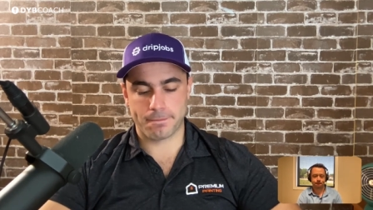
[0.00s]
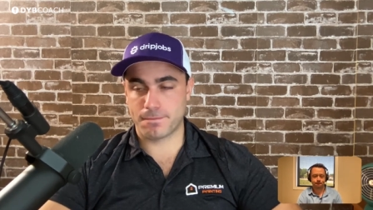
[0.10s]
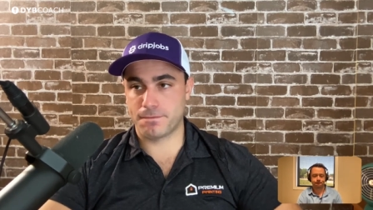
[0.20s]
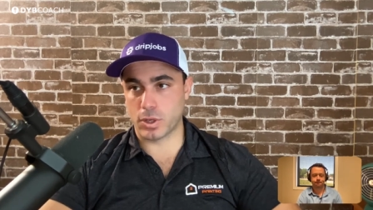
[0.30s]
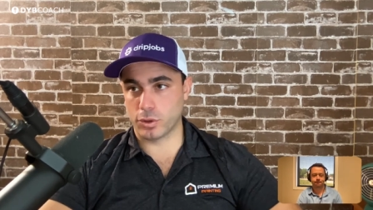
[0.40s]

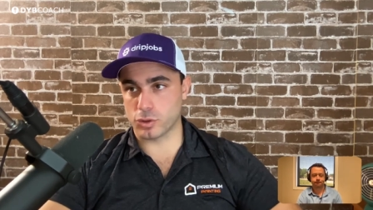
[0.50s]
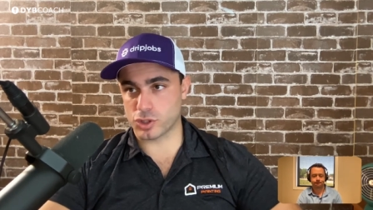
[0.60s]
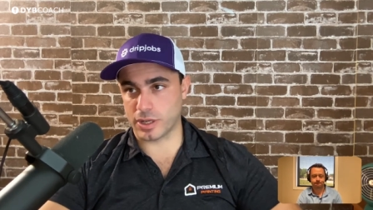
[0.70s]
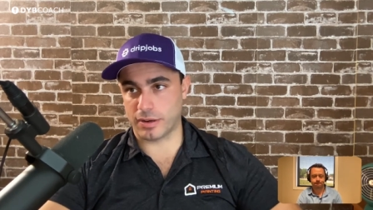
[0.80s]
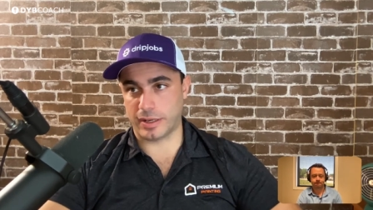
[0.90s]
Photo
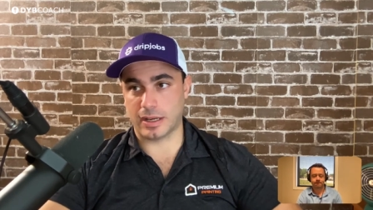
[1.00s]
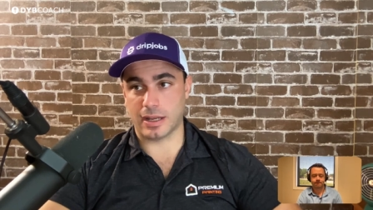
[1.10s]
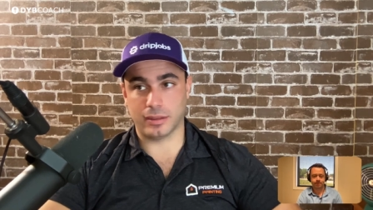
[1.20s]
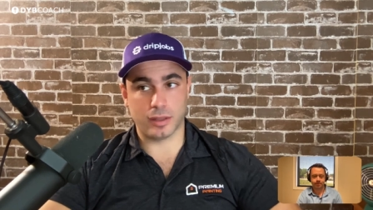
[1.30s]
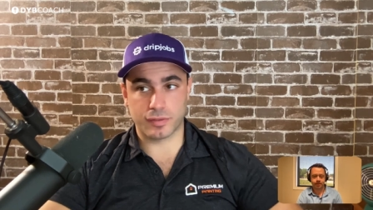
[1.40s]
sharing.
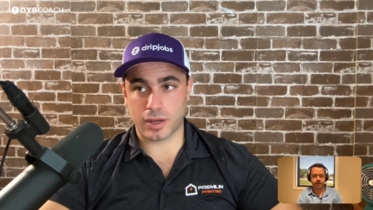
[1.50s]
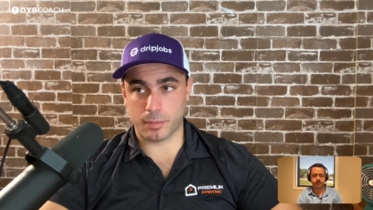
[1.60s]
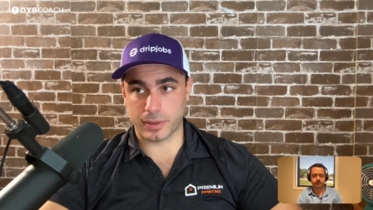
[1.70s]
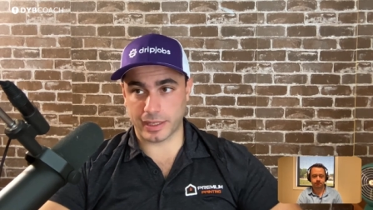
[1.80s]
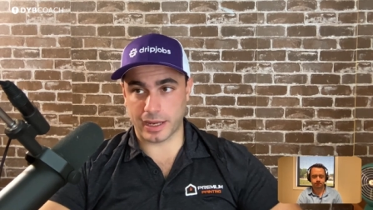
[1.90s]
I love
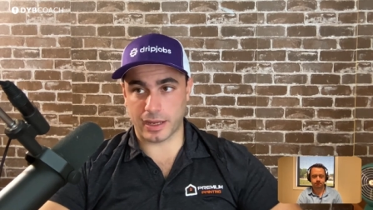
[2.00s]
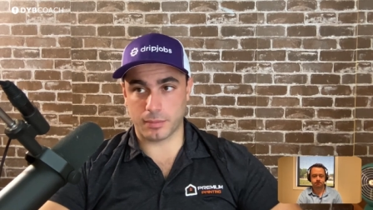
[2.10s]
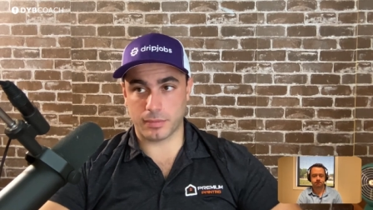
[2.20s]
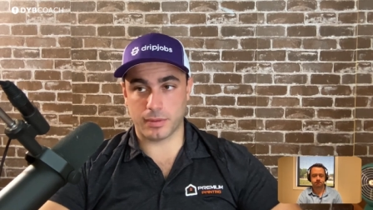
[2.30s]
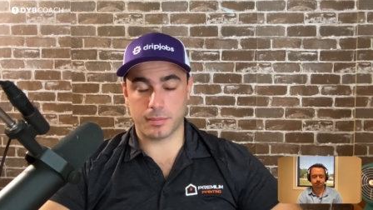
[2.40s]

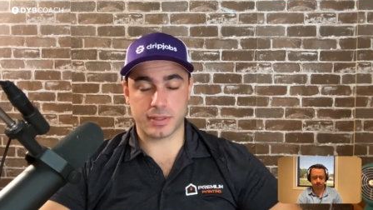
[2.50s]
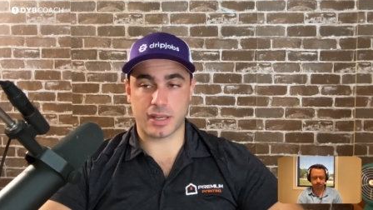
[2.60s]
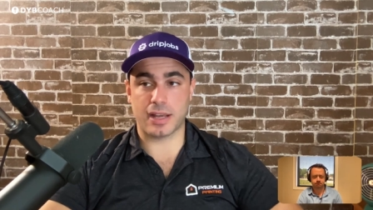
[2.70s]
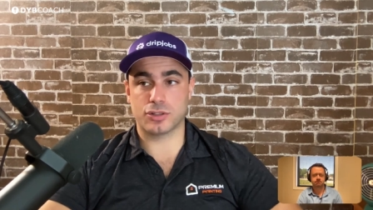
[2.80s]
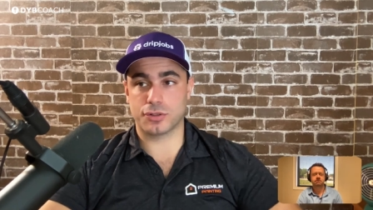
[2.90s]
CompanyCam.
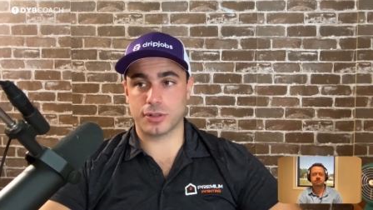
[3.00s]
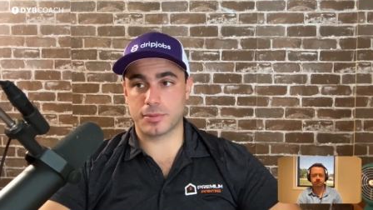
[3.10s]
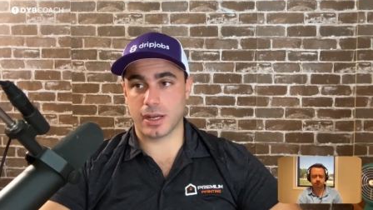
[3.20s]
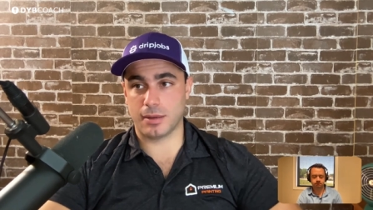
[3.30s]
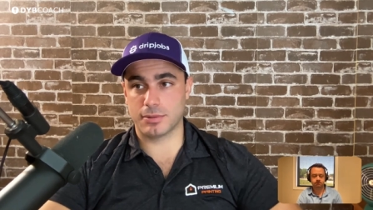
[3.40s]
Besides
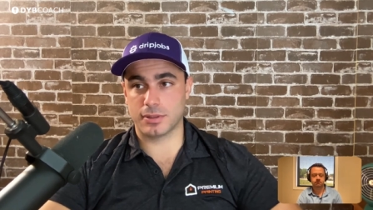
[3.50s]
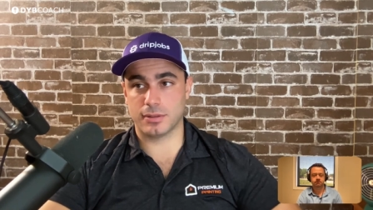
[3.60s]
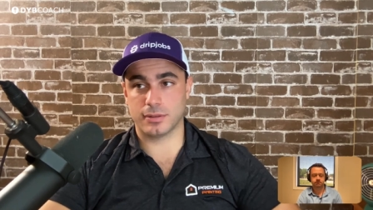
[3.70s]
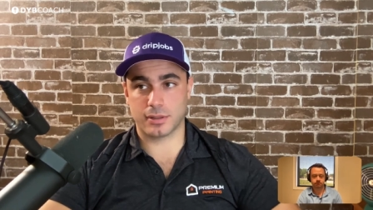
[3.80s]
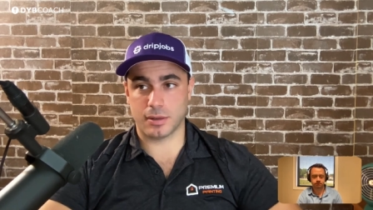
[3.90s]
DripJobs,
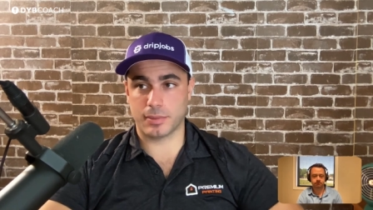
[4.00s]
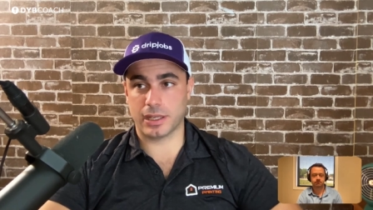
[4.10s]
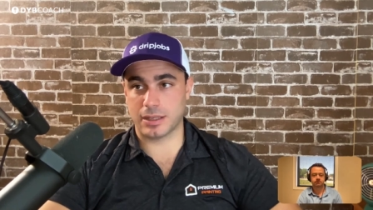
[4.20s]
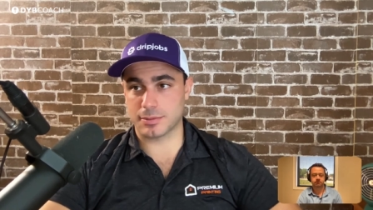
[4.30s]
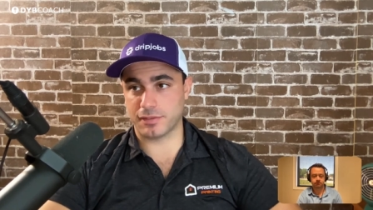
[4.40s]

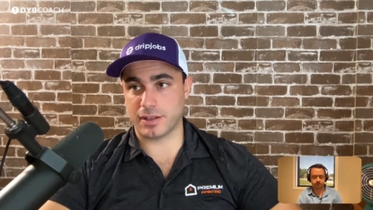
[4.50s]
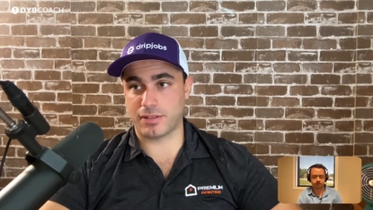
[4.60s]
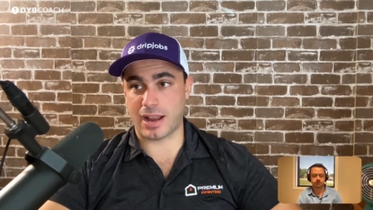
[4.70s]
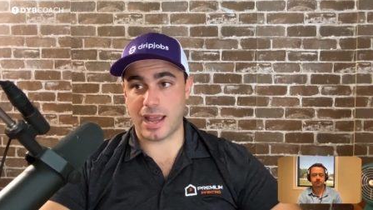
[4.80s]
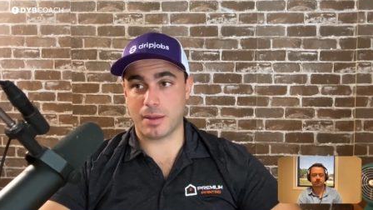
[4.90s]
CompanyCam is my
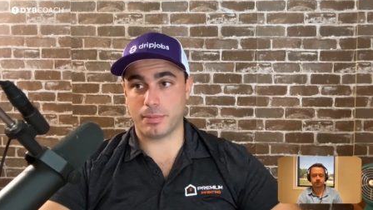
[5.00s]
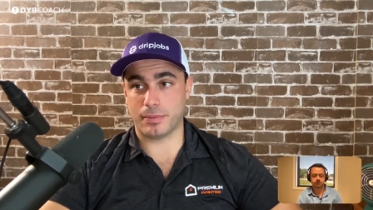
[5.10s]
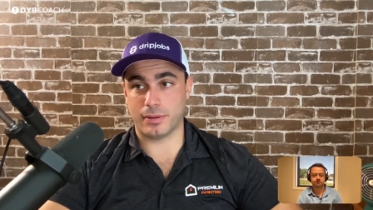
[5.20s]
favorite app.